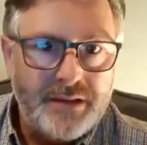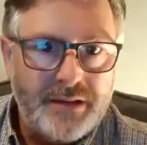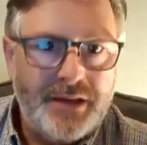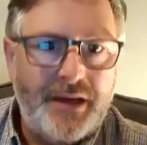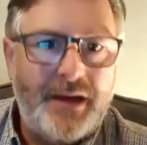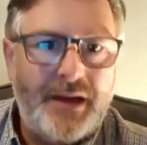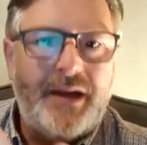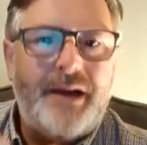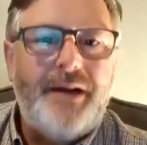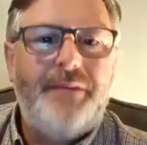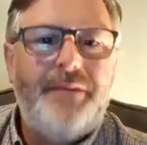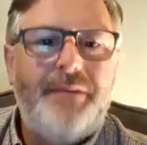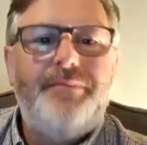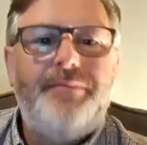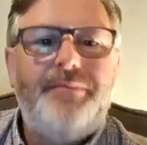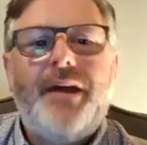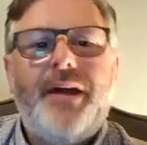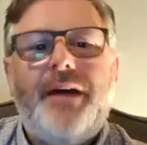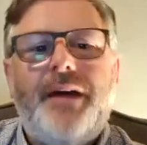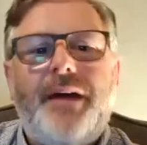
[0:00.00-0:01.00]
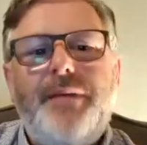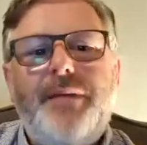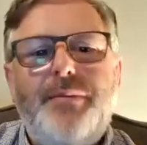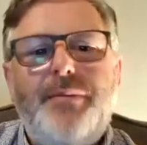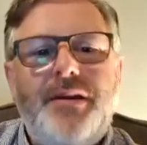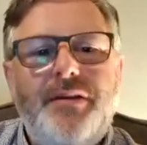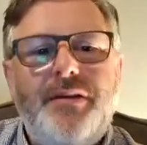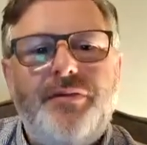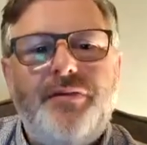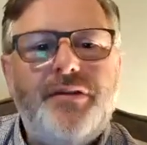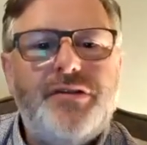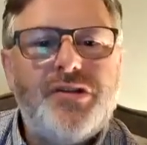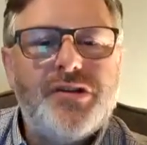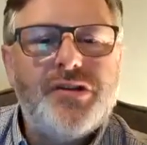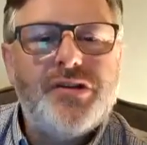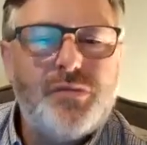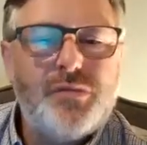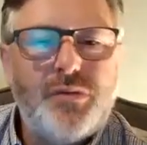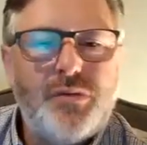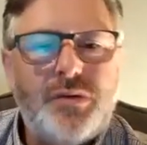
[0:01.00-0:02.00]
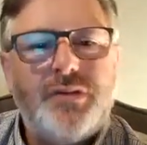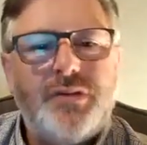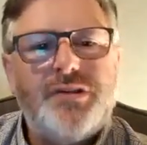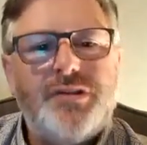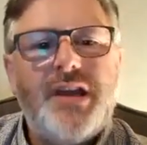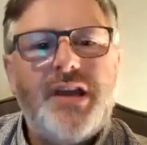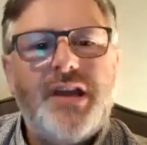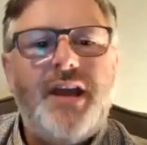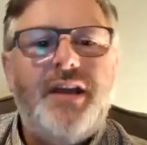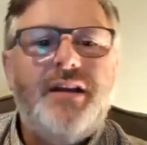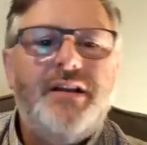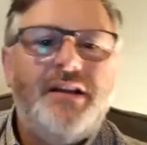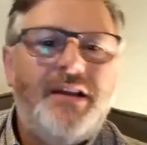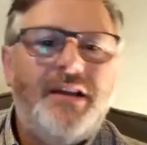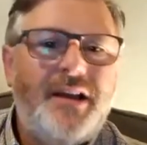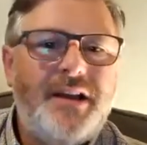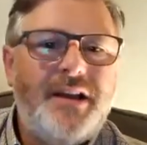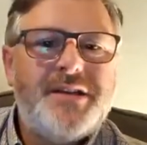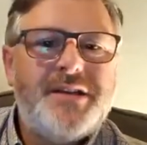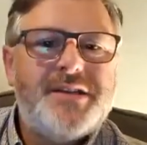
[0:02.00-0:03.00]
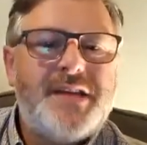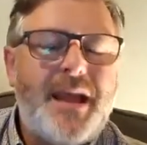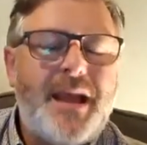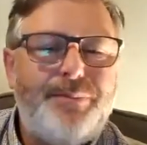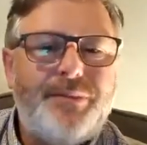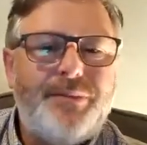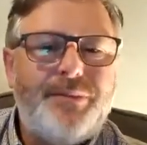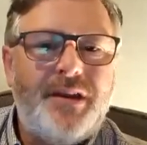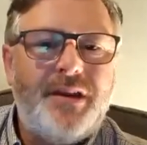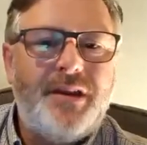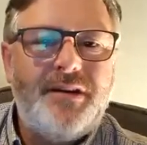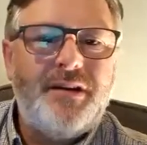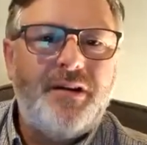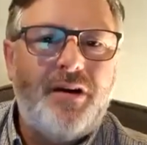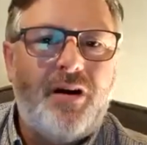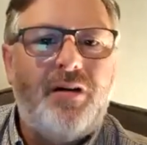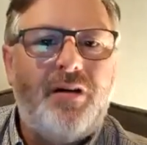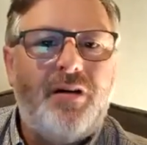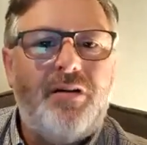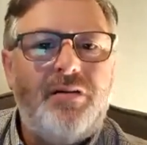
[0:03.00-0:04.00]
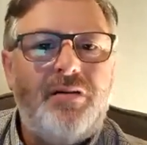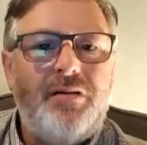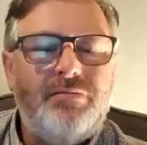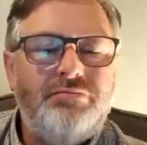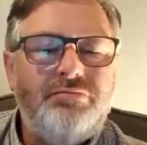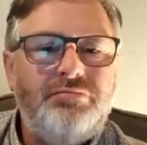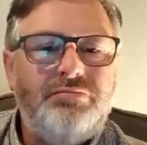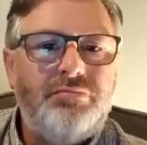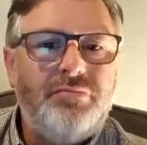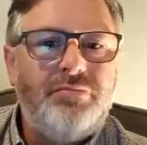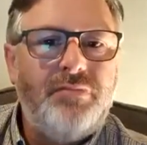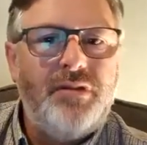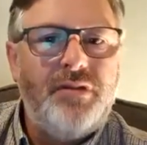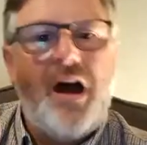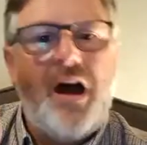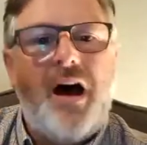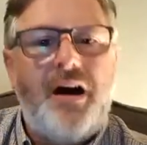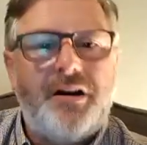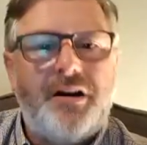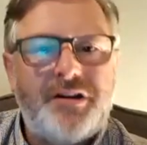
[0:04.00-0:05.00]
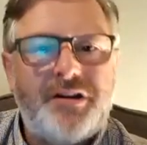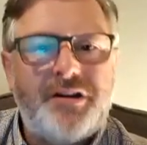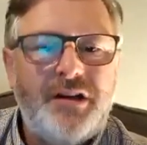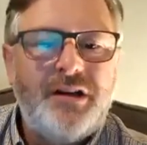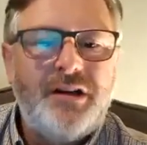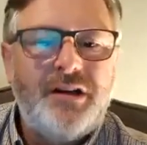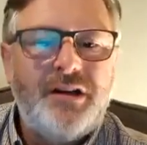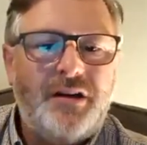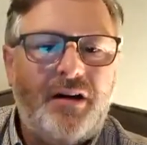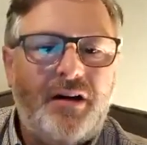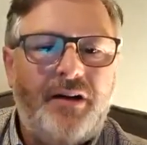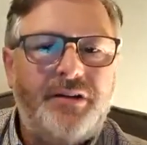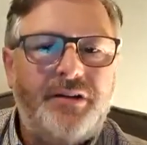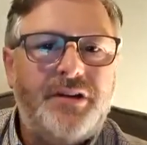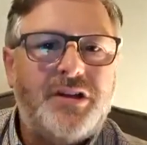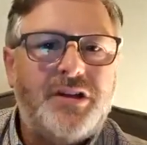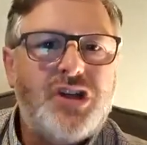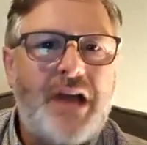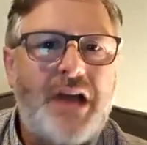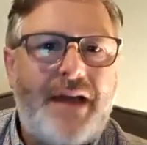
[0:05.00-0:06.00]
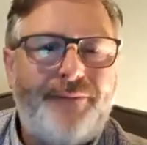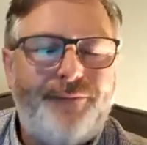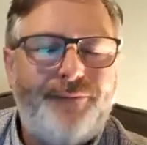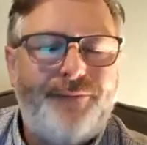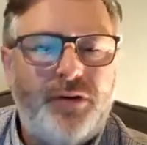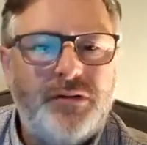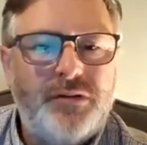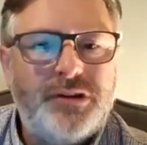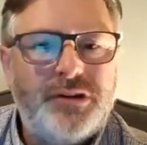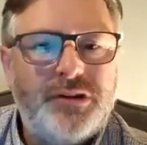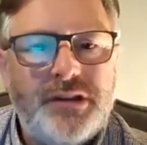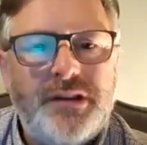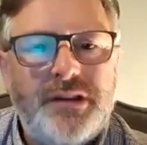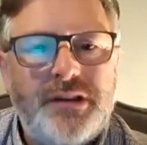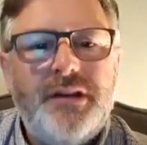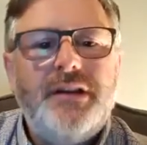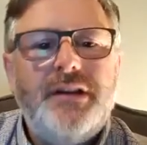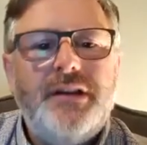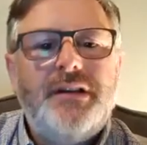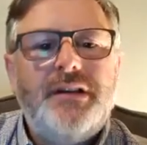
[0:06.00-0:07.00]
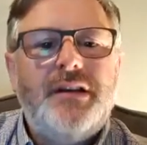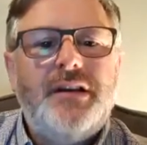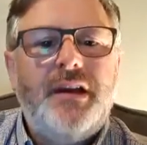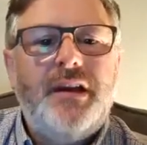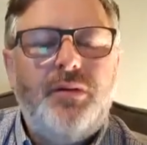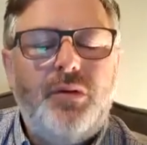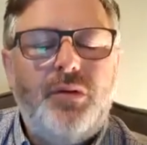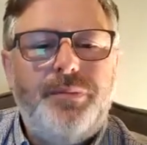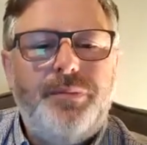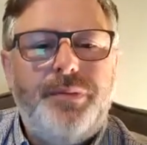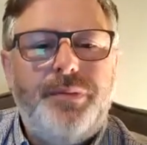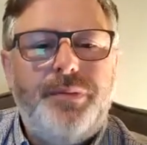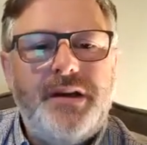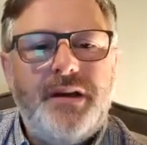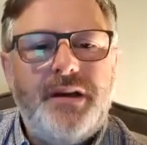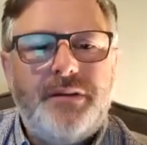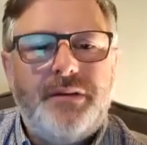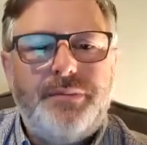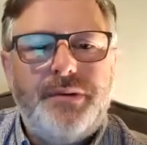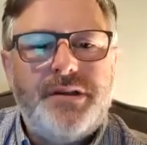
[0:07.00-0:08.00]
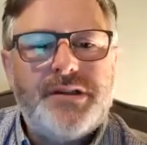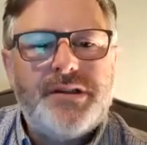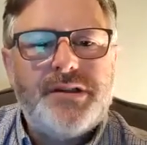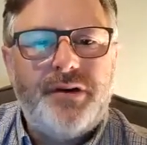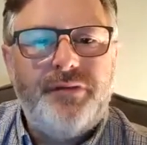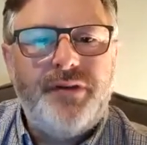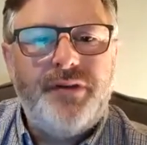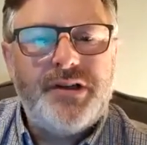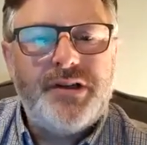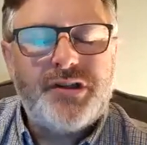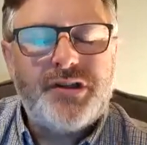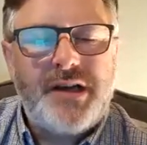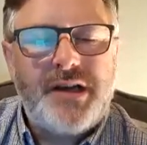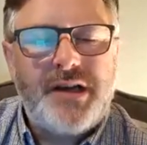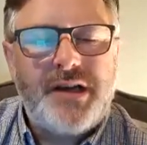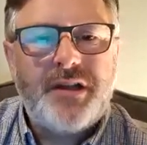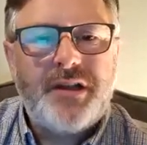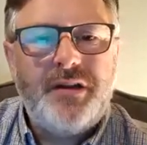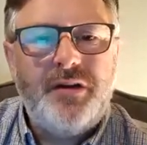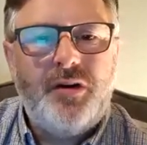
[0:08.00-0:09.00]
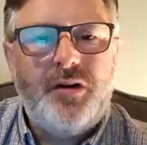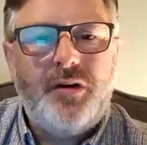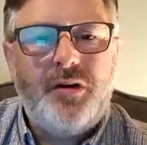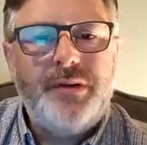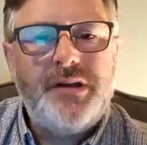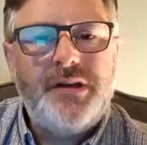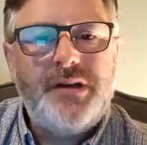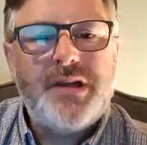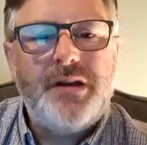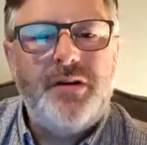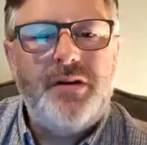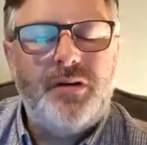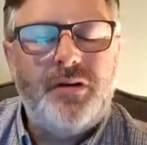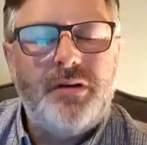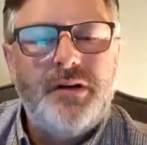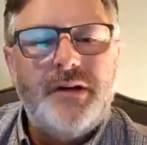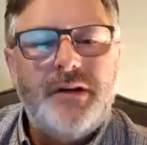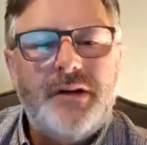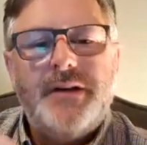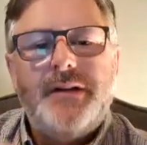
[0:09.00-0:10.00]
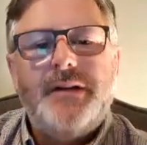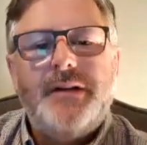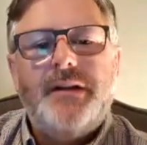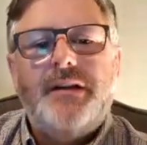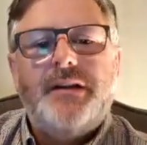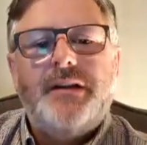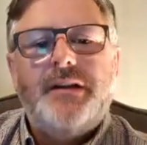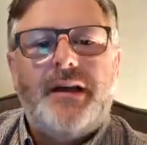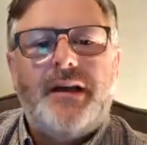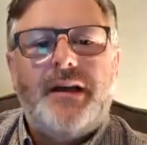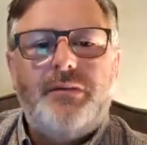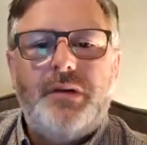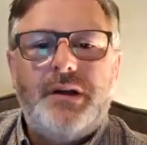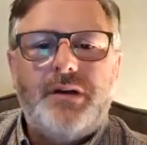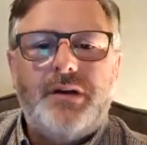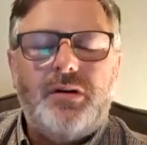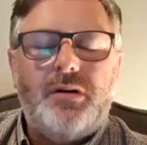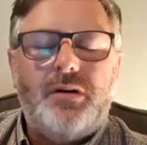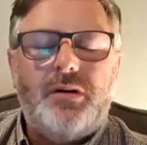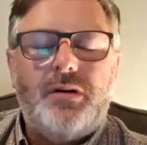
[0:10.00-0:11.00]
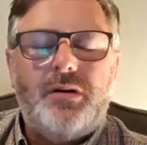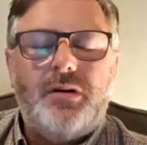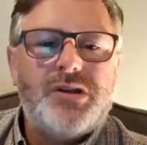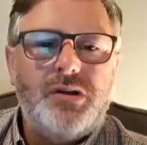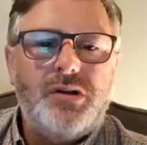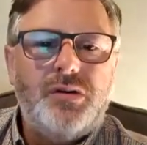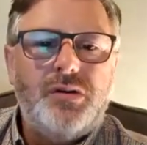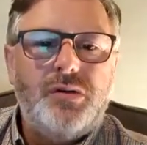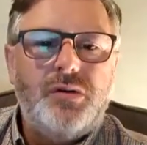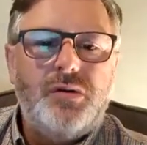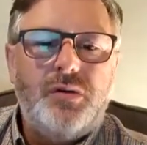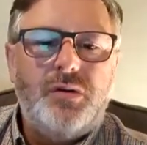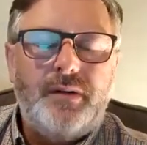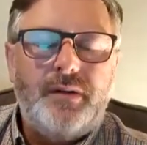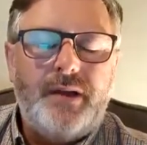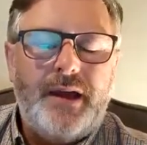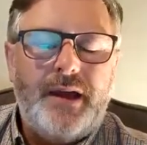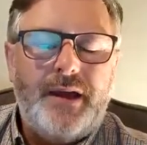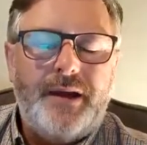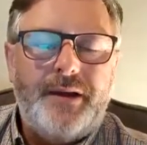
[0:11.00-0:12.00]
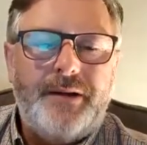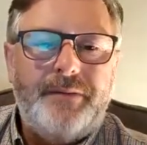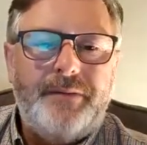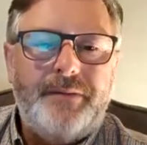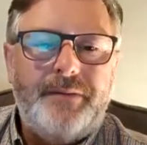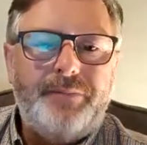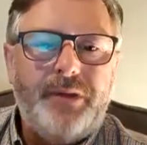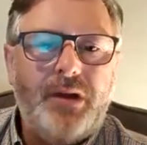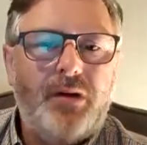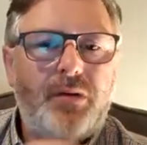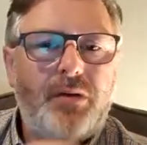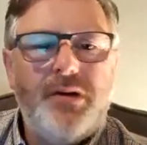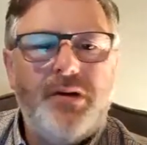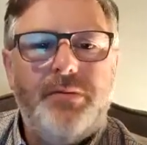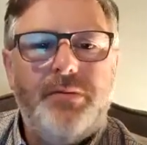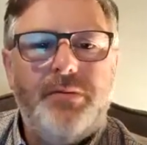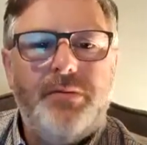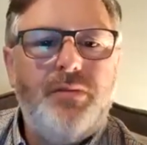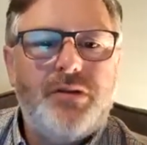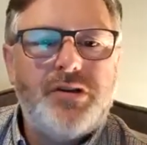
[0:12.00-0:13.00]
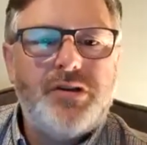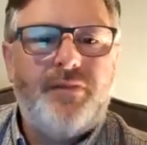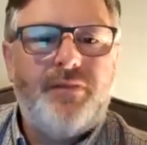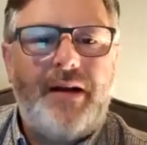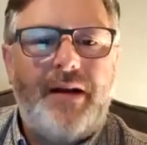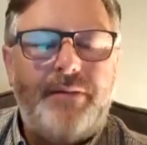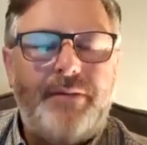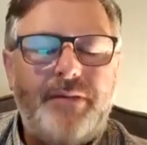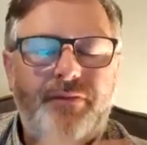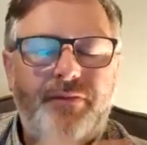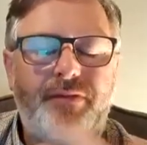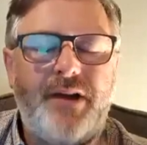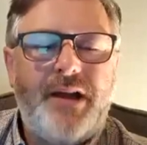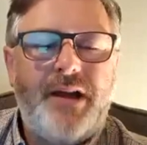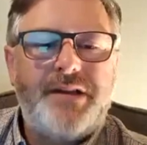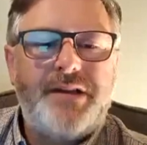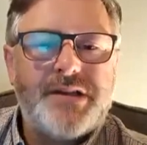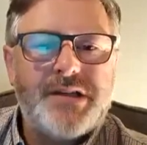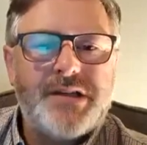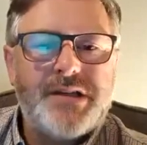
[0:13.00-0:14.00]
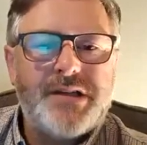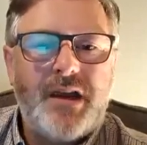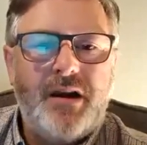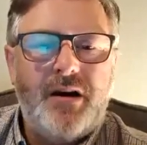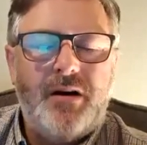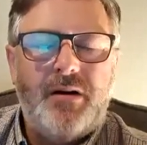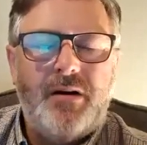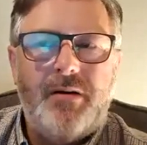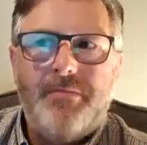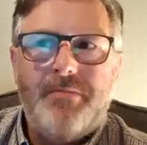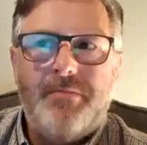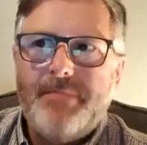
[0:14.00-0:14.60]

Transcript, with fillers: Um, and maybe if you just could say accept it or not on the chat function, it would be I'd be sort of interested to know because I know that when it comes to uh, you know when you meet with your family and friends as a carer,